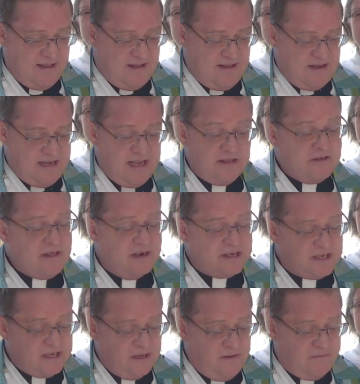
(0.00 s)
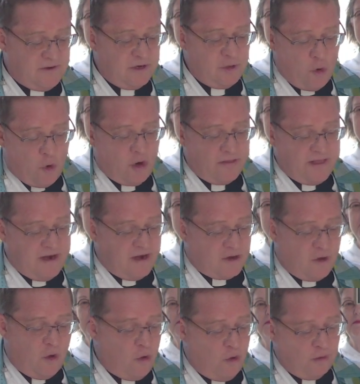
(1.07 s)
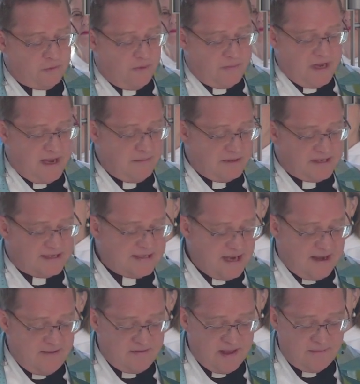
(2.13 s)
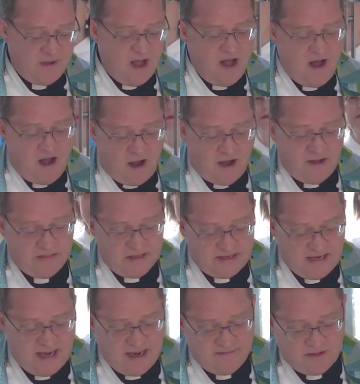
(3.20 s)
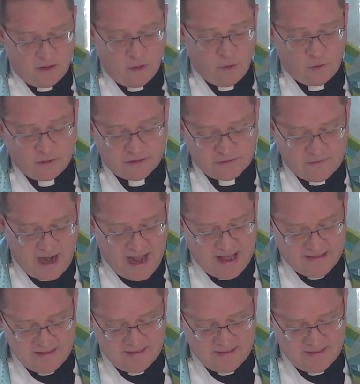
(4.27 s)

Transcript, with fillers: Neither their silver nor their gold will be able to save them on the day of the Lord's wrath.